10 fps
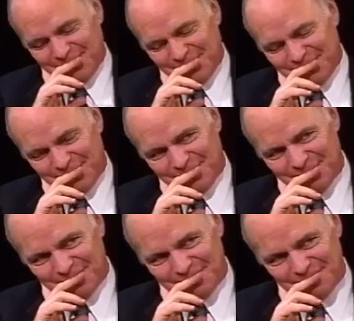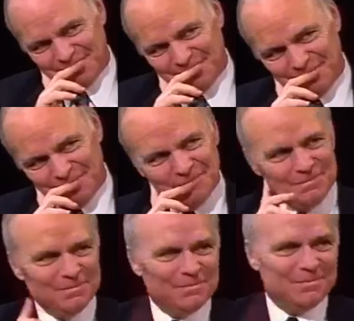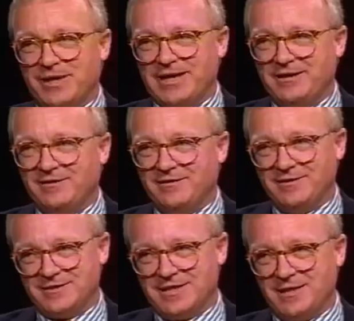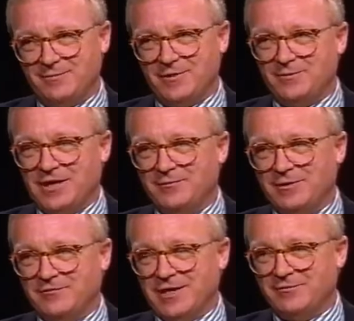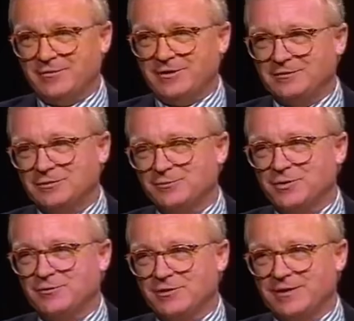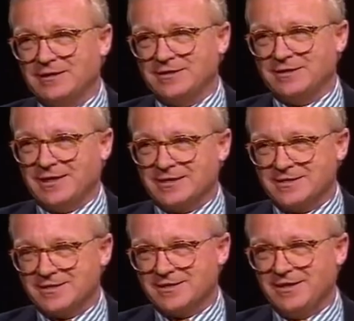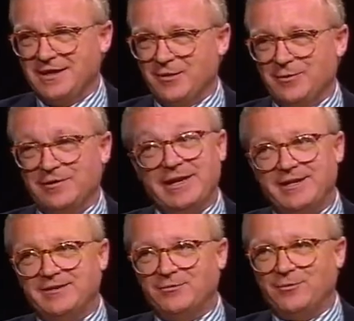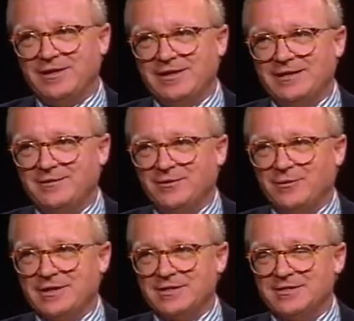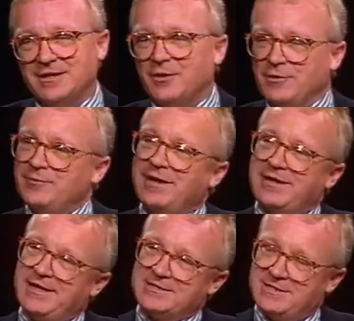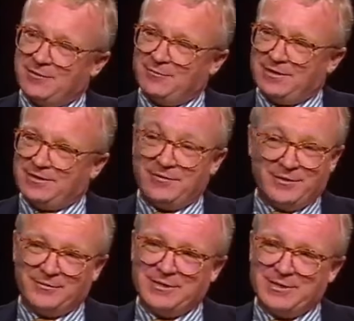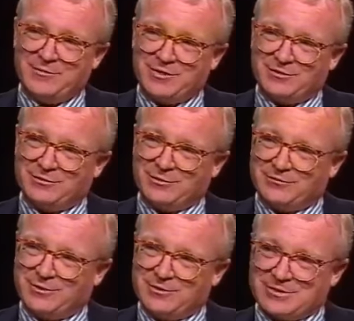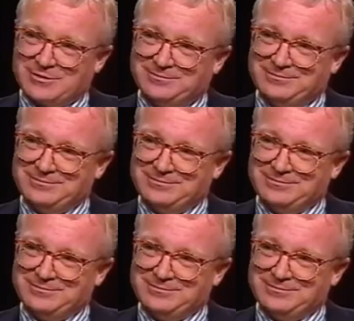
I suggested that we pack the same Department of Agriculture bureaucrats in ice. When they hit 28 degrees, we might ask them if they're deep-chilled or frozen.